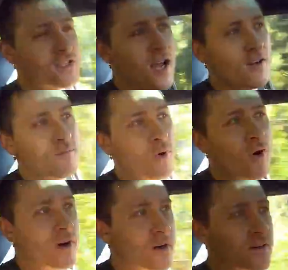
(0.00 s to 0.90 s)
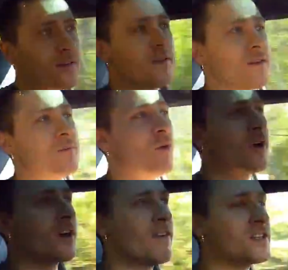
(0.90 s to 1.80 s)
to sound more
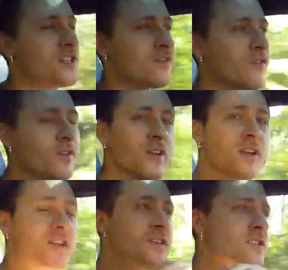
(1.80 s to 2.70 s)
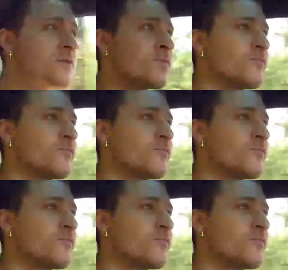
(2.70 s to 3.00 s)
aggressive. Underneath it's